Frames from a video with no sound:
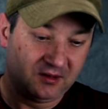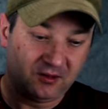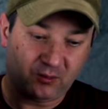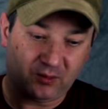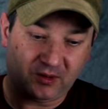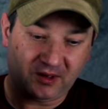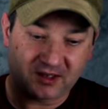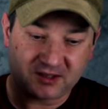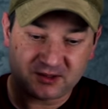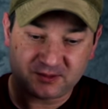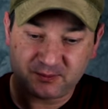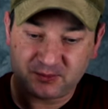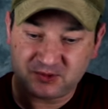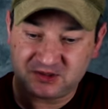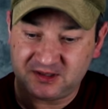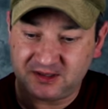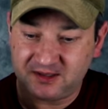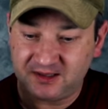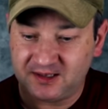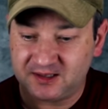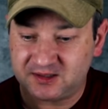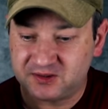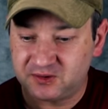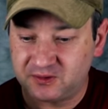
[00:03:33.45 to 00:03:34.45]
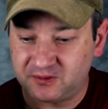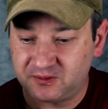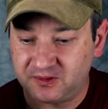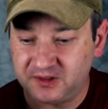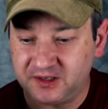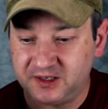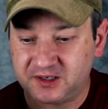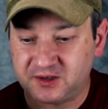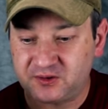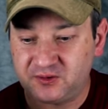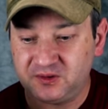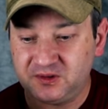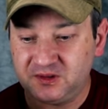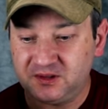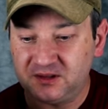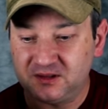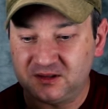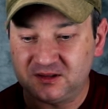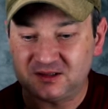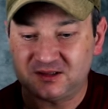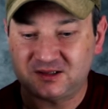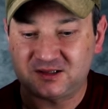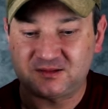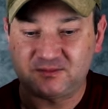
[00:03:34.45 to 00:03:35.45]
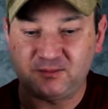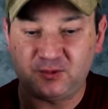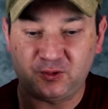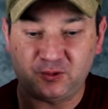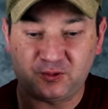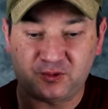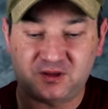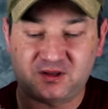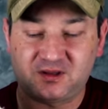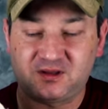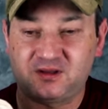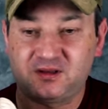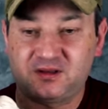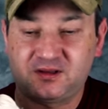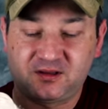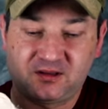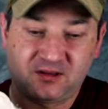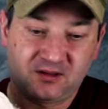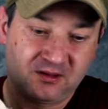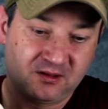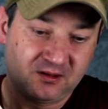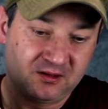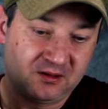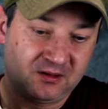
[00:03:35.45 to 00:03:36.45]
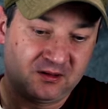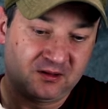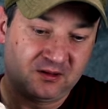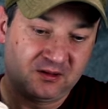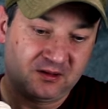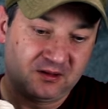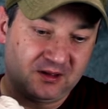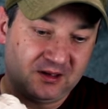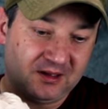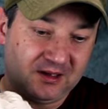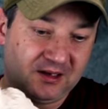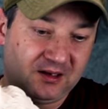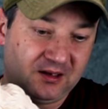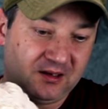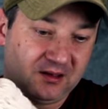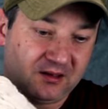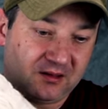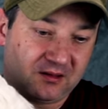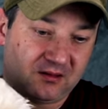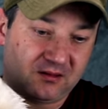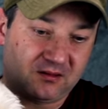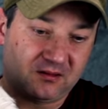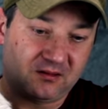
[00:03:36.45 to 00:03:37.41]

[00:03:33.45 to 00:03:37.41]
100% natural hickory smoked. And it